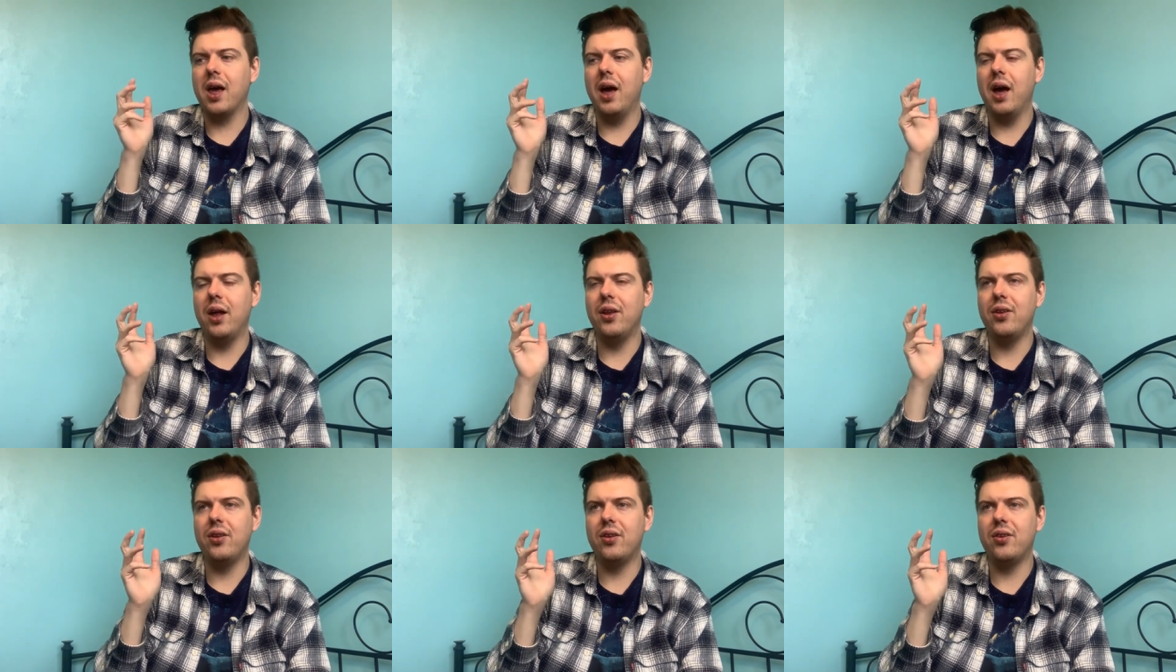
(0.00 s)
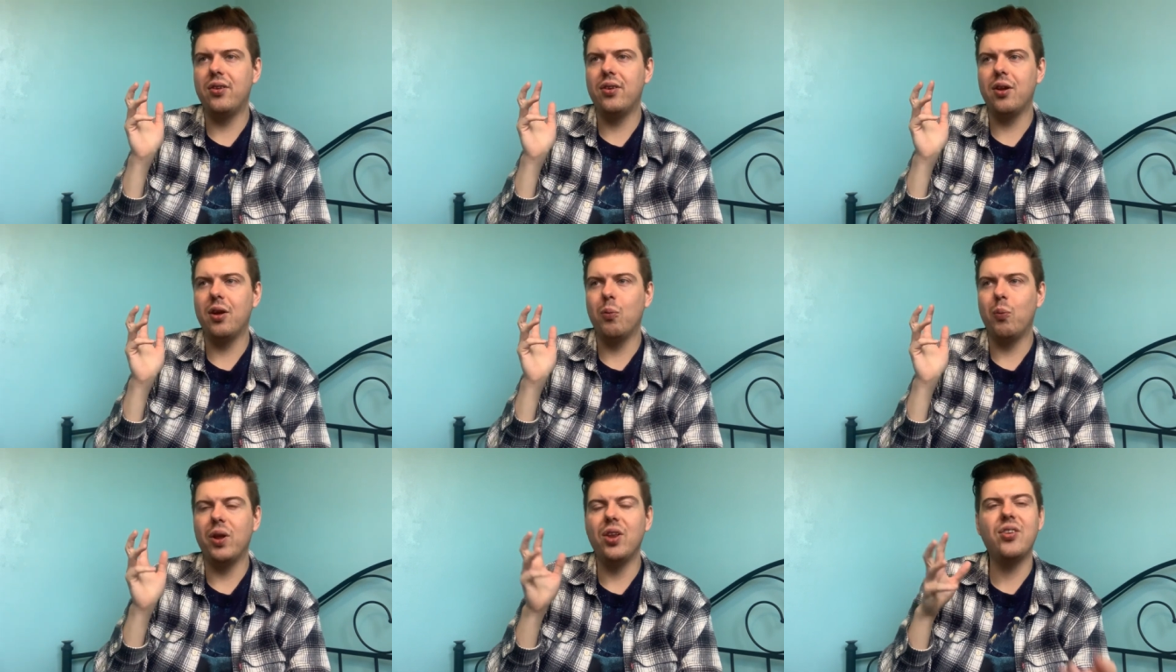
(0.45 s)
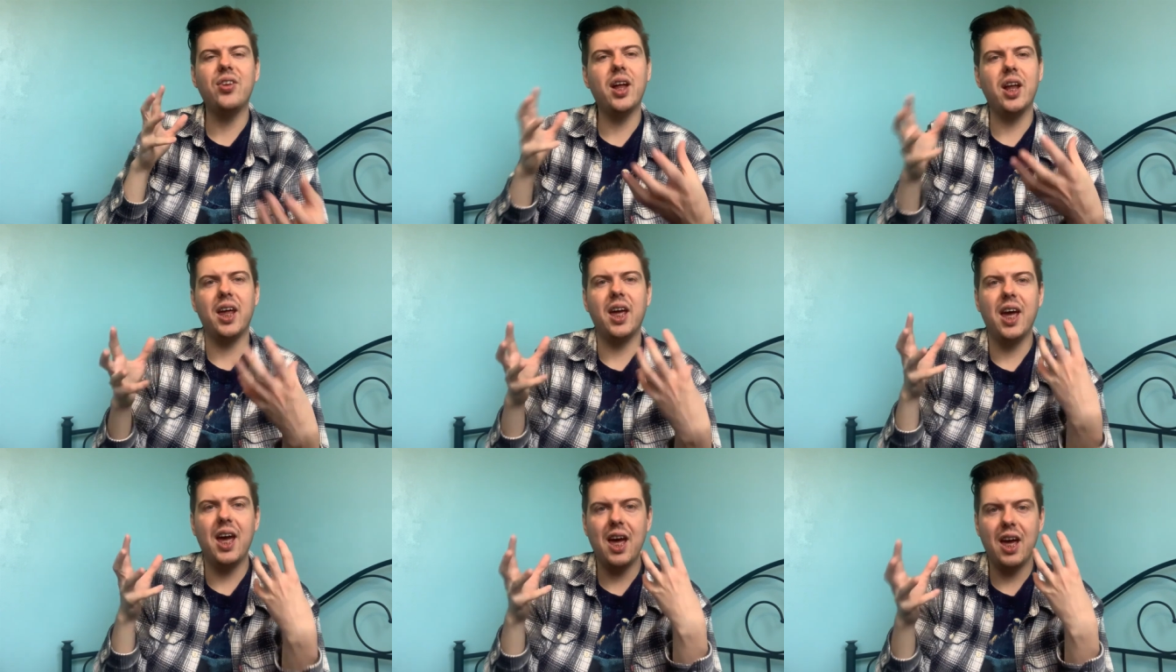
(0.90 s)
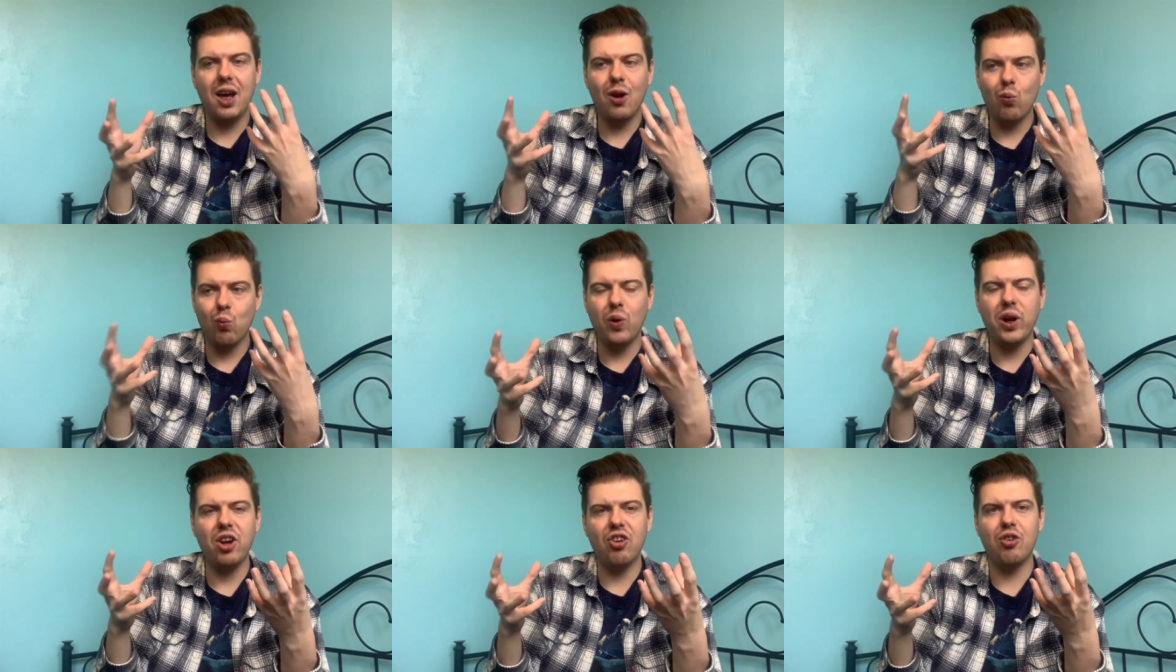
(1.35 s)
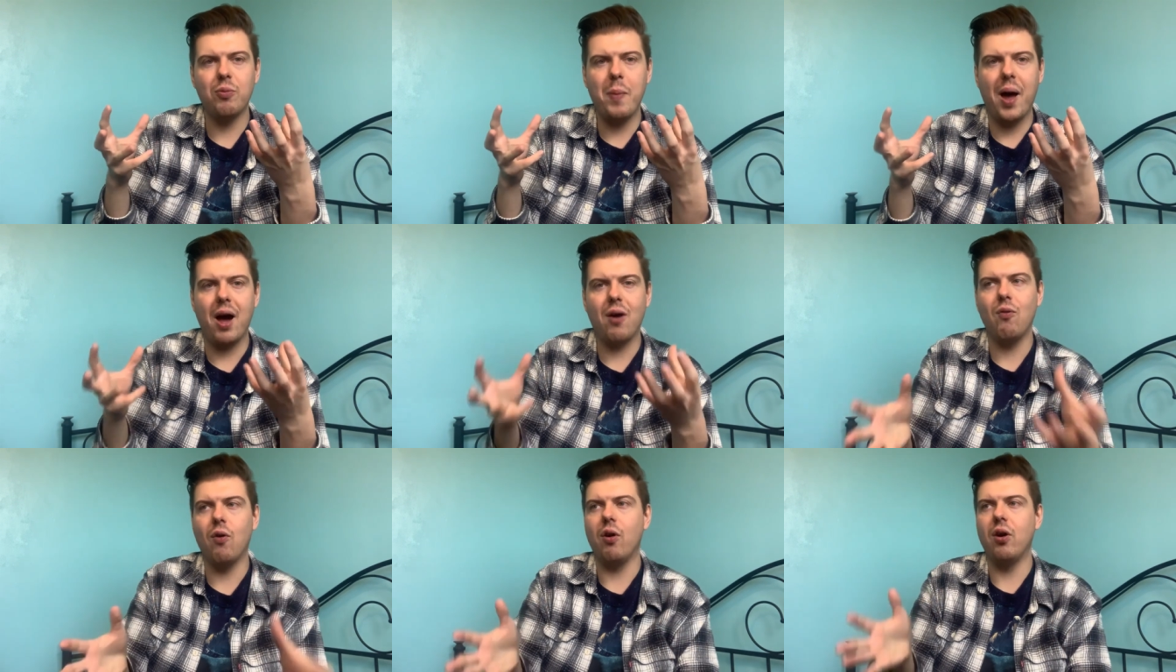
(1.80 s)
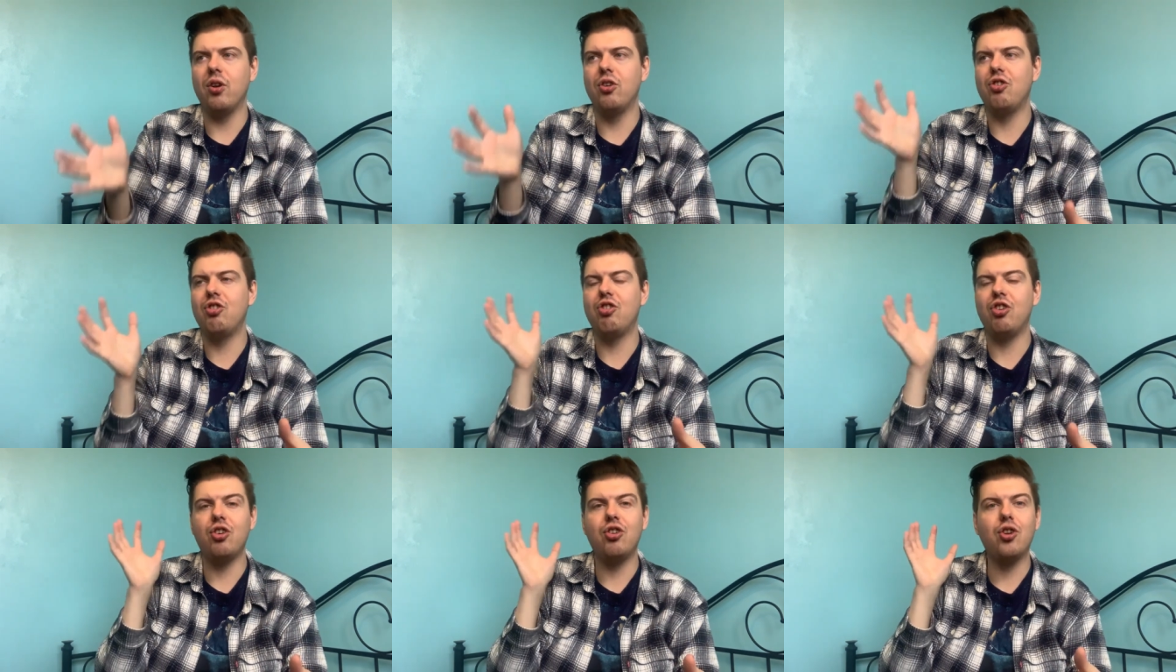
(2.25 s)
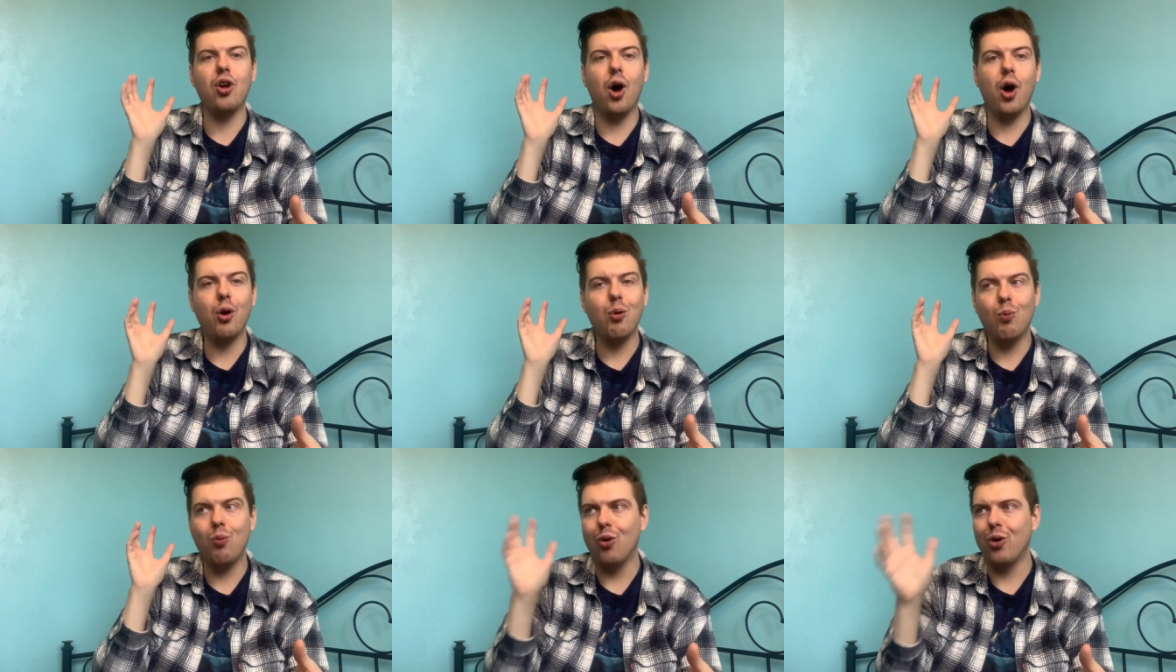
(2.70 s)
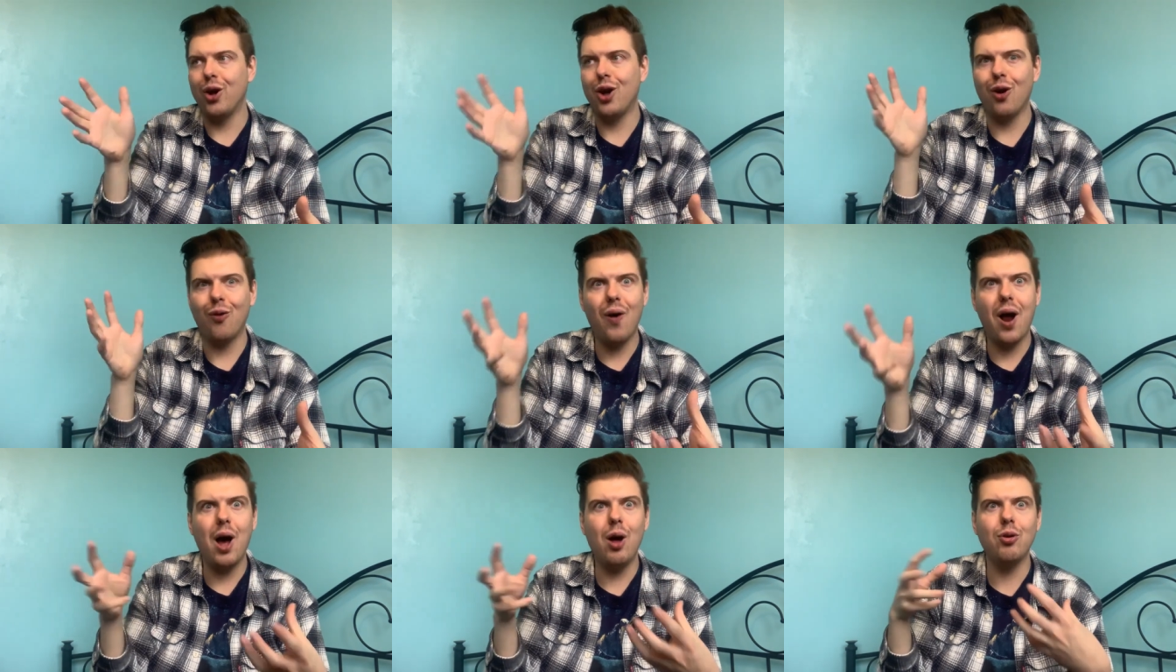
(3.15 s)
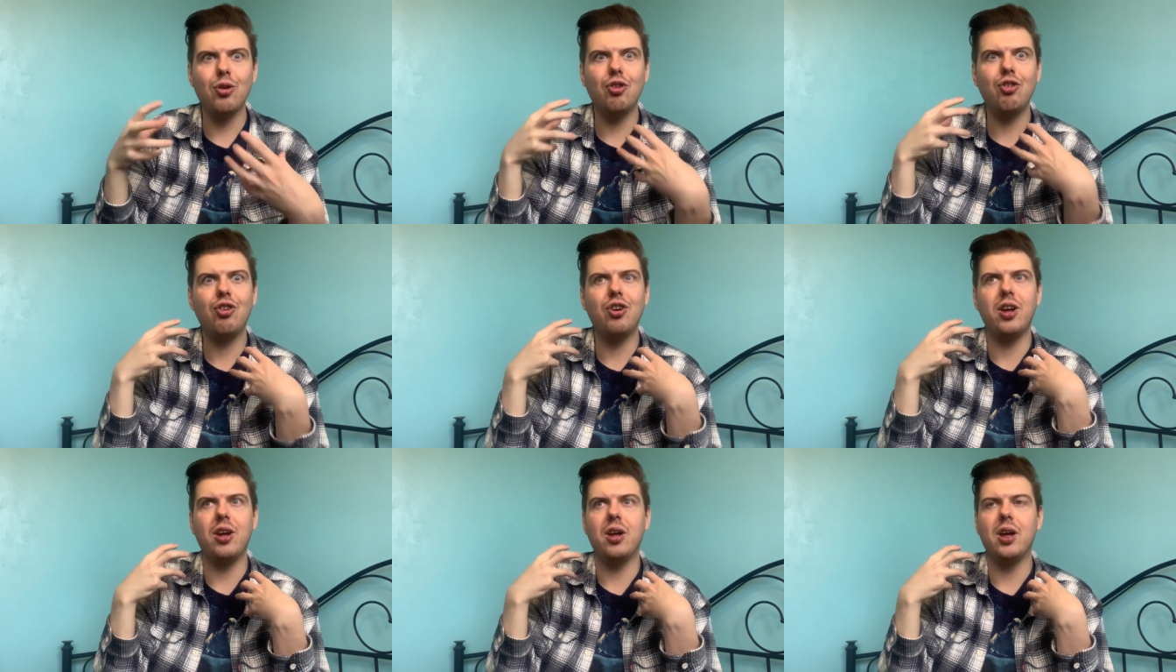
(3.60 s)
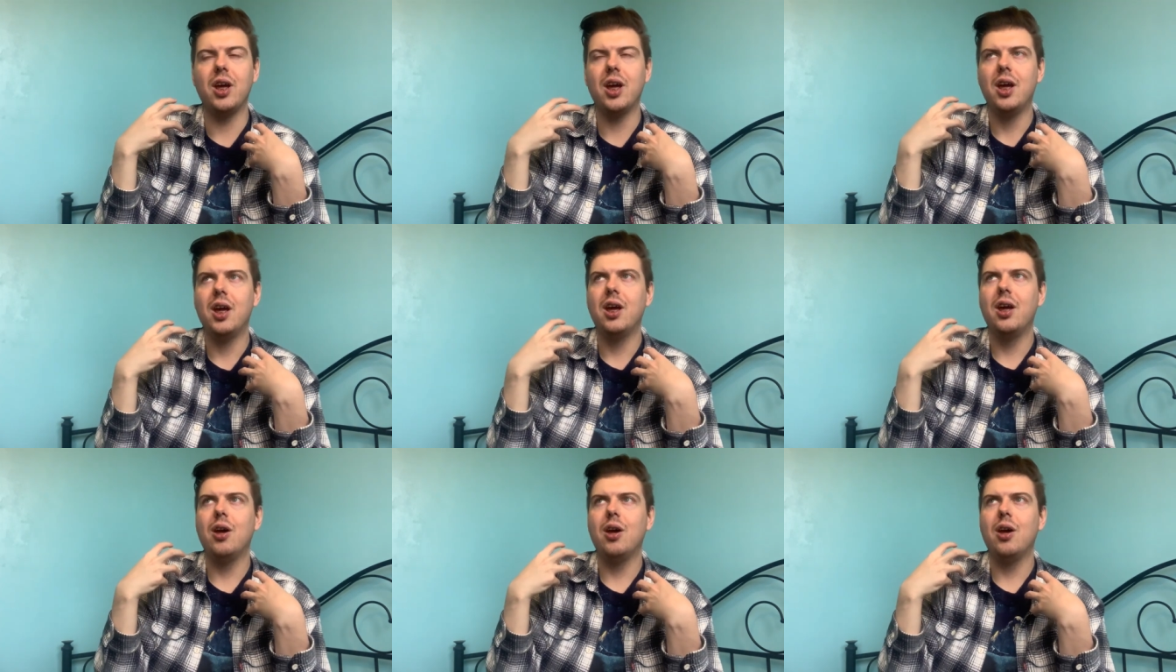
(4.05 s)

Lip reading: And when Sally reached Mac Forest, she started running around and she